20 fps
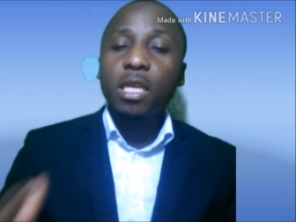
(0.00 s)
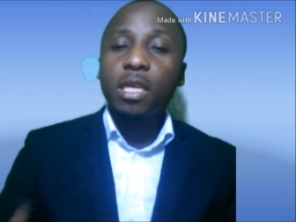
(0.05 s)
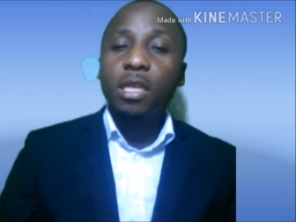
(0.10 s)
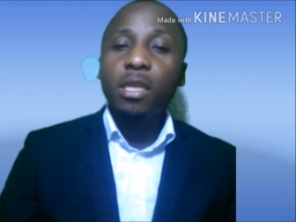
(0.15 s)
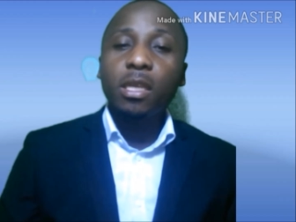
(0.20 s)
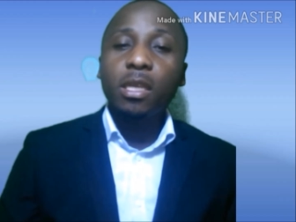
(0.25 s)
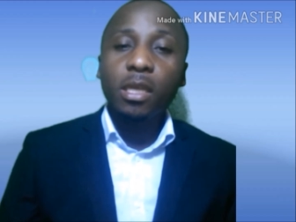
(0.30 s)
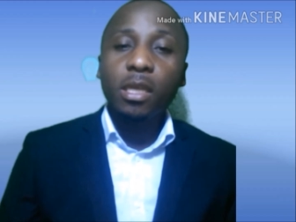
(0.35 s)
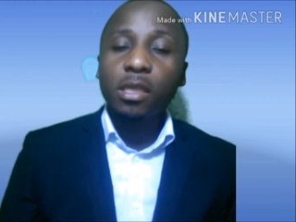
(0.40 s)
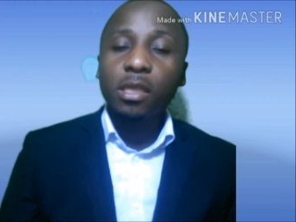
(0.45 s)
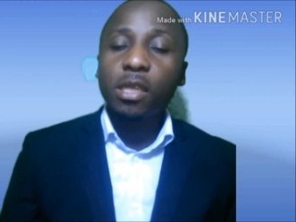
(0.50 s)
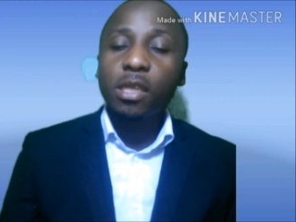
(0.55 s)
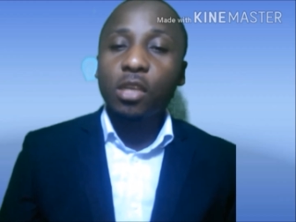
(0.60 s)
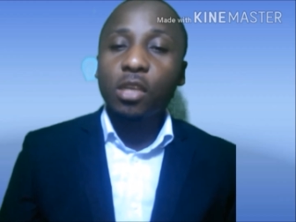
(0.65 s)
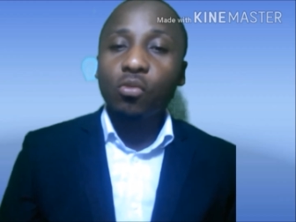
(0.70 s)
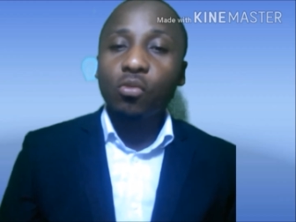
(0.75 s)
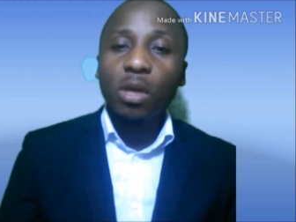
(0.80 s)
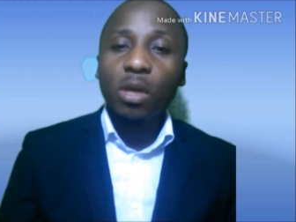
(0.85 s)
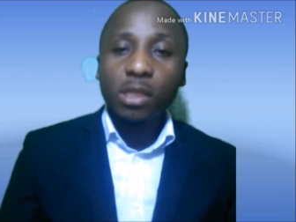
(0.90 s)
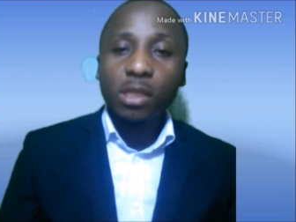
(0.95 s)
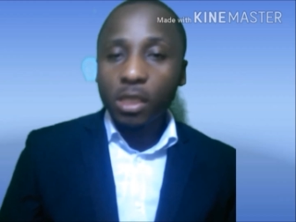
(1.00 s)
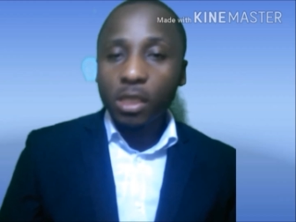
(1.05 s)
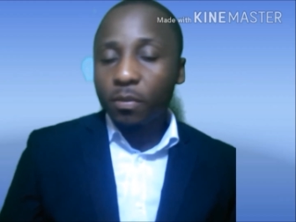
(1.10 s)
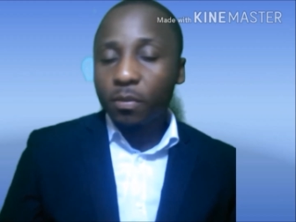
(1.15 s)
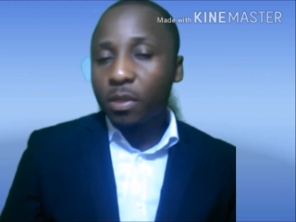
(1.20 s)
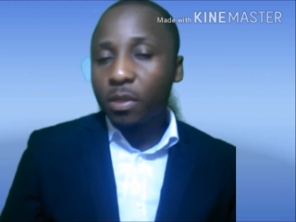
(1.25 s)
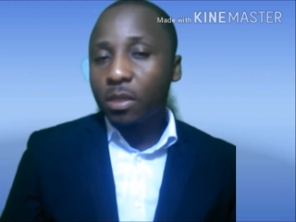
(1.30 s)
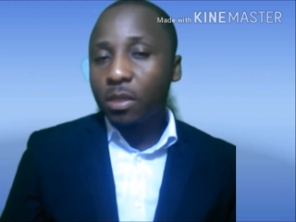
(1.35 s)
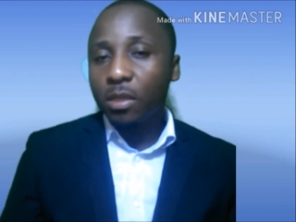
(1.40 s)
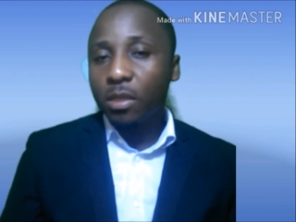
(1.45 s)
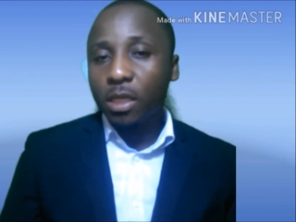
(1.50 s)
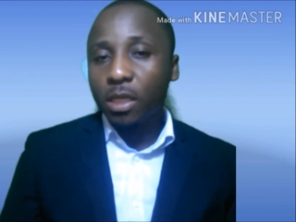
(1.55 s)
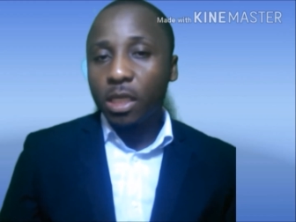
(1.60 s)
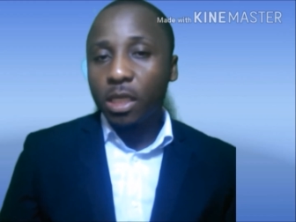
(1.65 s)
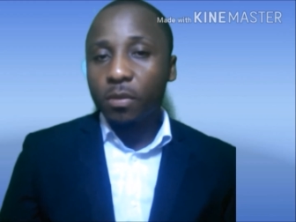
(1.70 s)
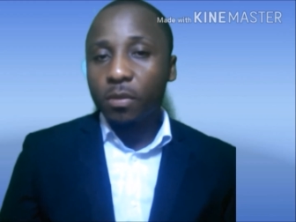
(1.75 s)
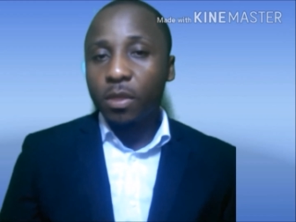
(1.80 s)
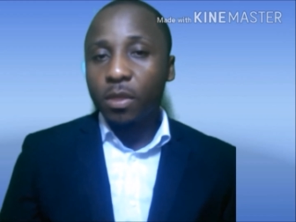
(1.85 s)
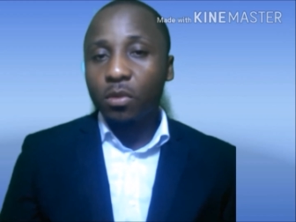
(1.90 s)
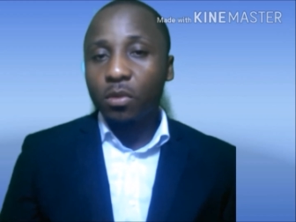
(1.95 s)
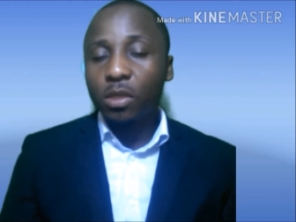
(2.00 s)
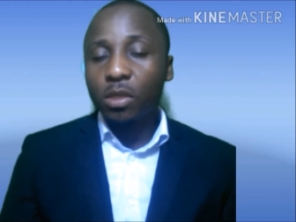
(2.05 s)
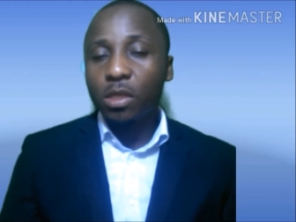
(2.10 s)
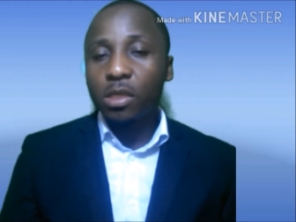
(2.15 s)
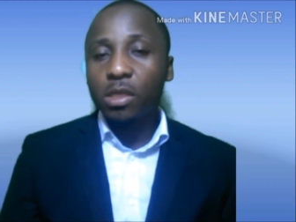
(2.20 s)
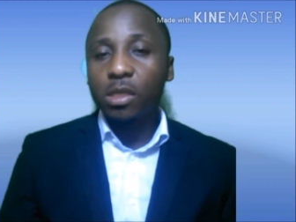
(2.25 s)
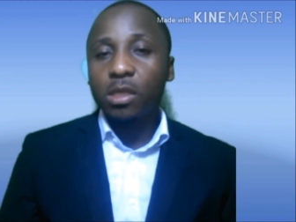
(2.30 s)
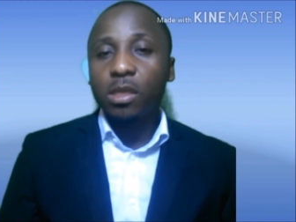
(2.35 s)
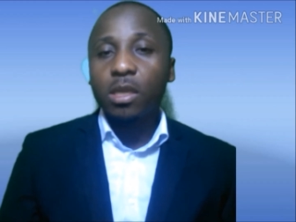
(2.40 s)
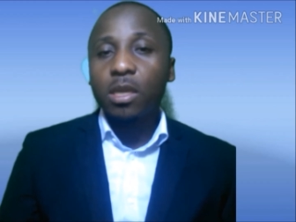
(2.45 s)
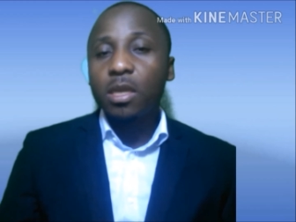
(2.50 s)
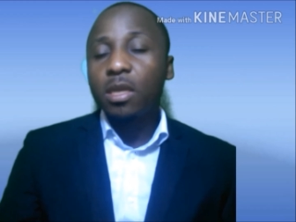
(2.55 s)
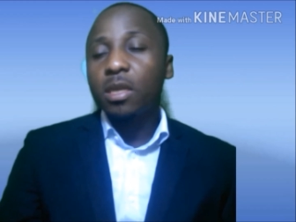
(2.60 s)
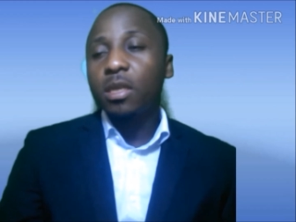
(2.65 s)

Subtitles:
indicates that you accept the terms and conditions.